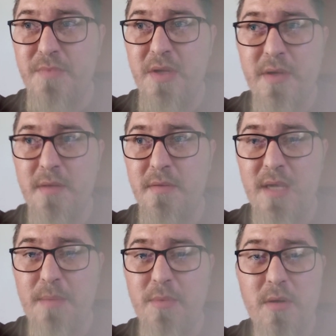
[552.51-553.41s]
you can
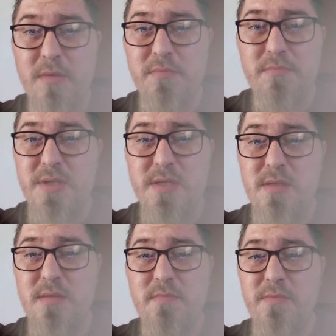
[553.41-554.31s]
keep on
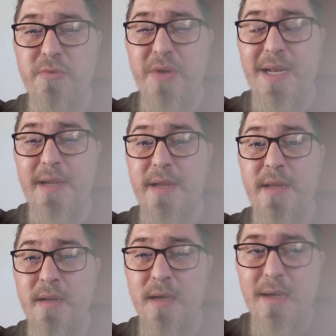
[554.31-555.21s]
just reeling it
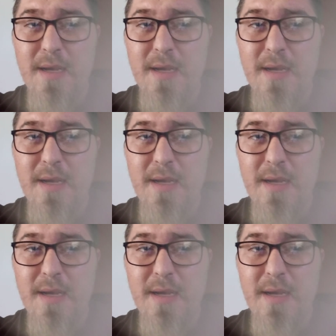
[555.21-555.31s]
in.